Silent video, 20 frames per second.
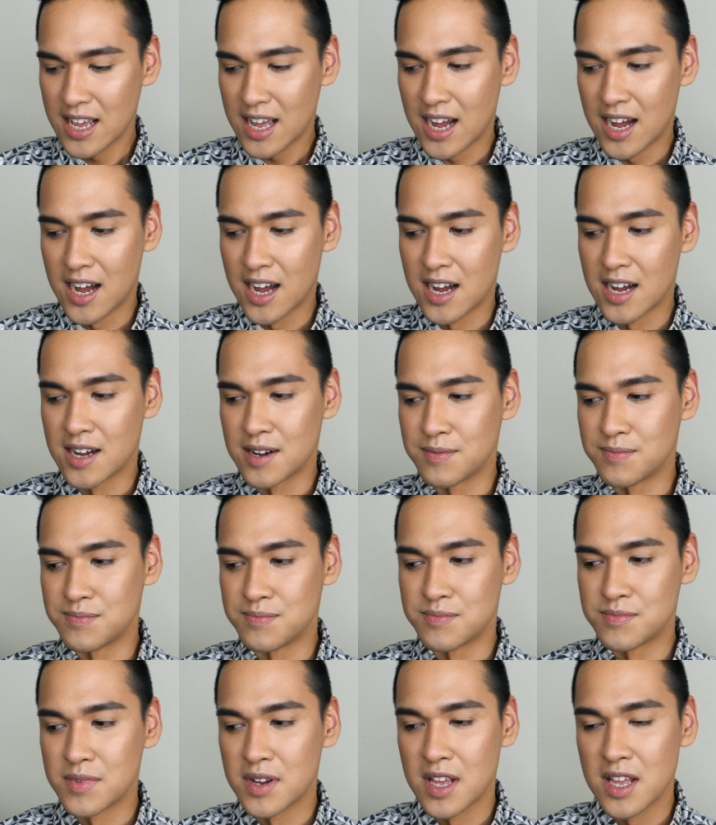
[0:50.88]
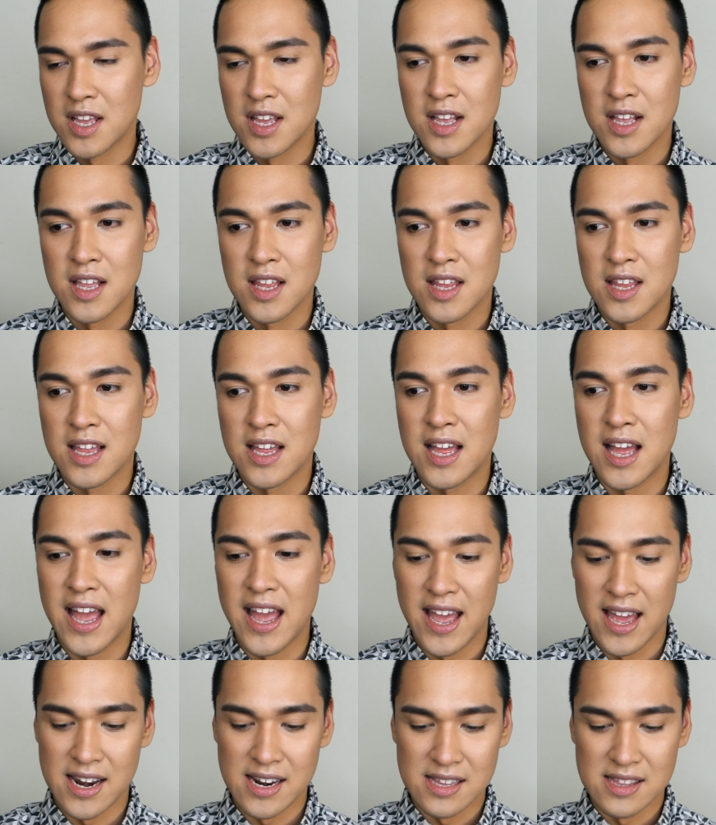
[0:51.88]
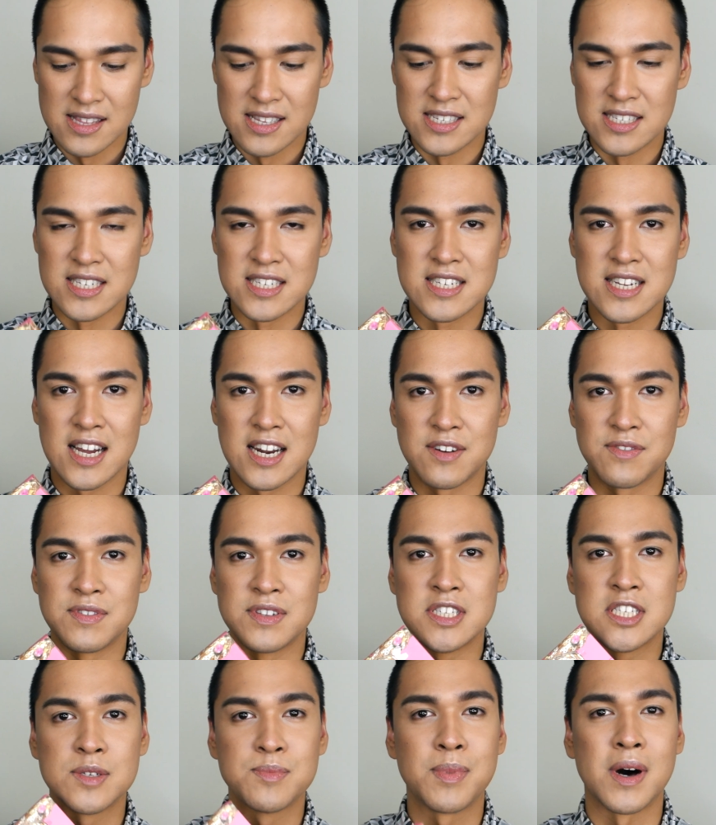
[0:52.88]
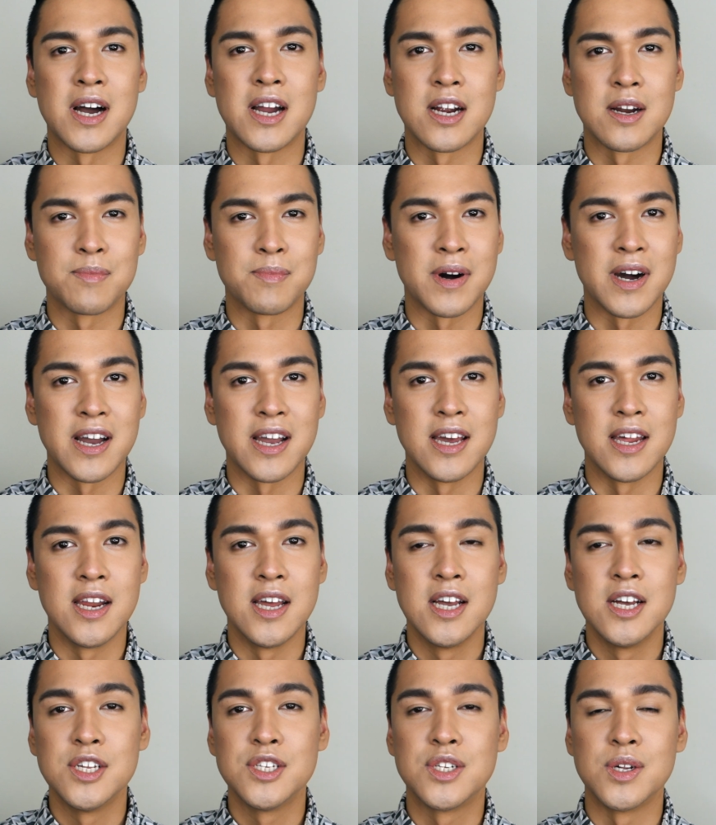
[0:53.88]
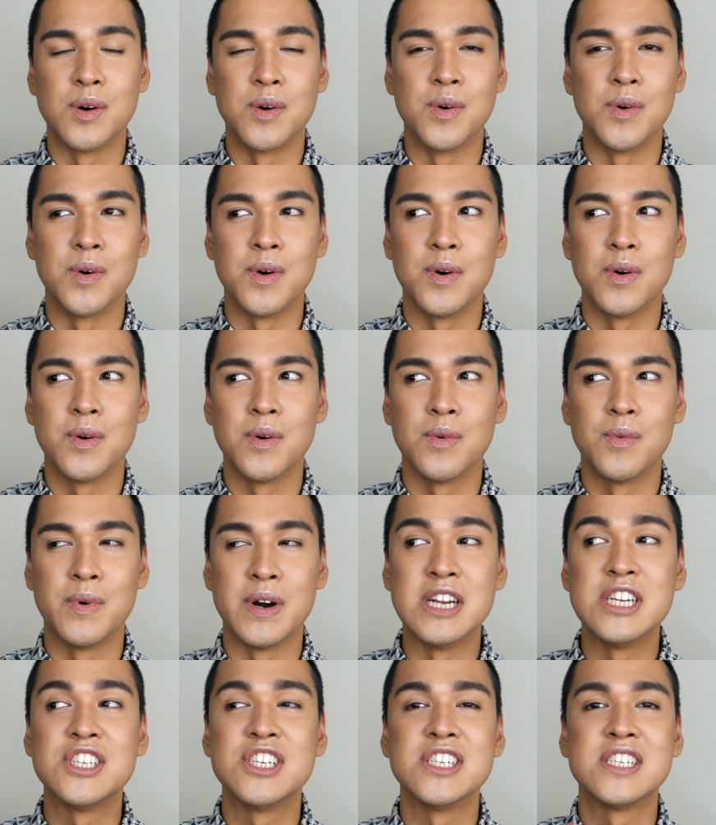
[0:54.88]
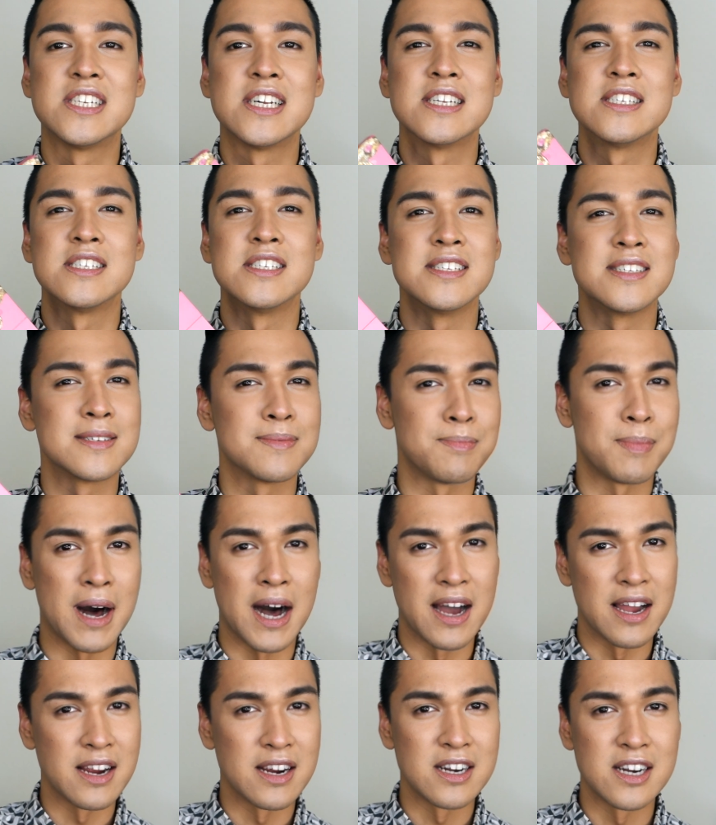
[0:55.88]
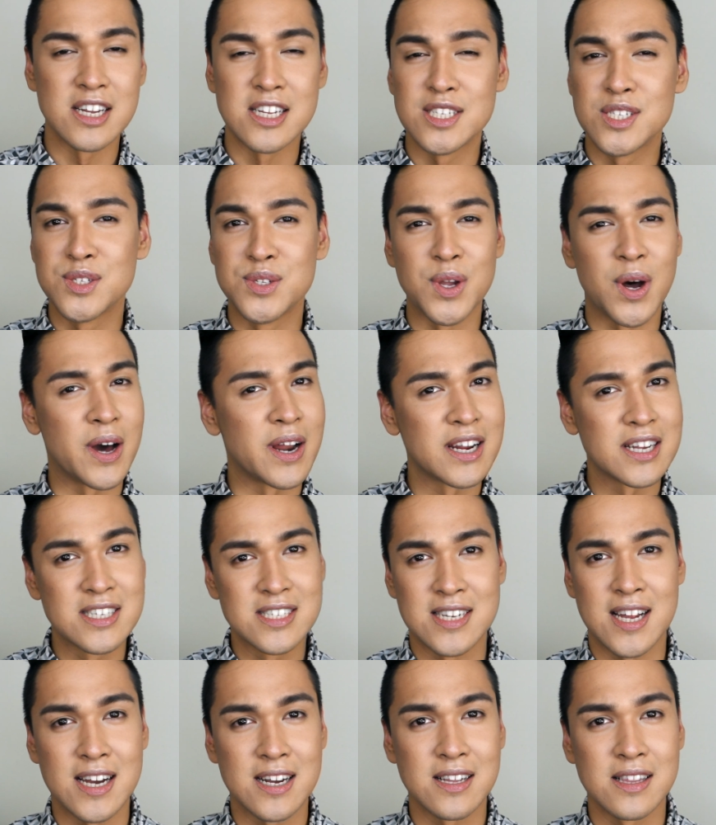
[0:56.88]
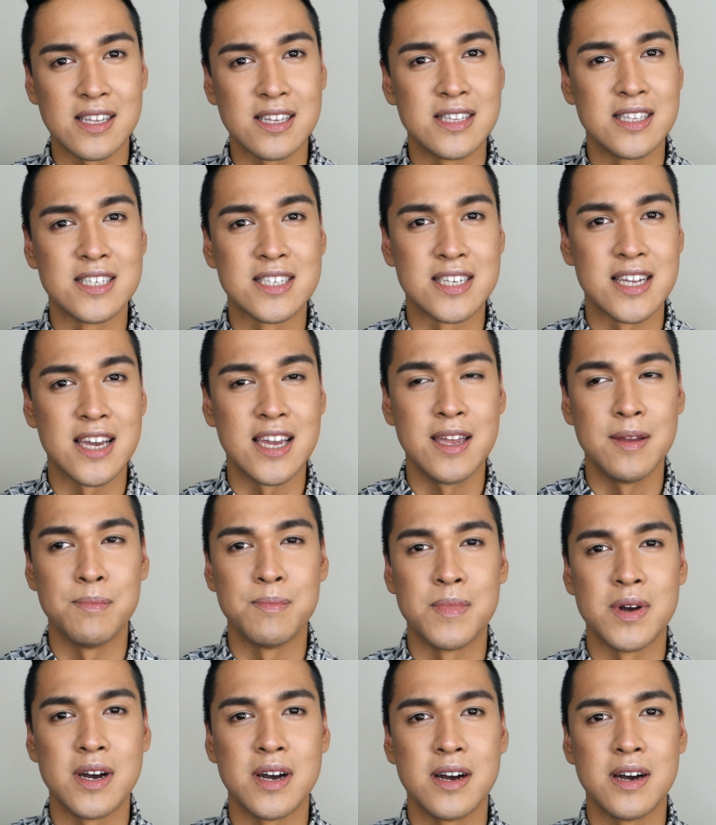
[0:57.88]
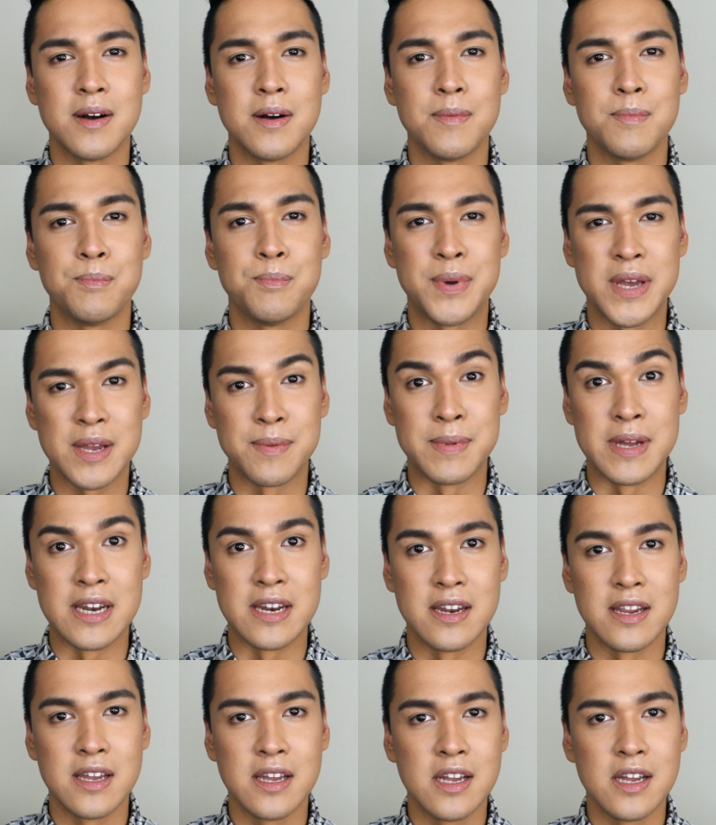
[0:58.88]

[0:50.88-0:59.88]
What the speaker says: and this is kind of inspired by it. So when she says inspired, it's not exactly the same pigment.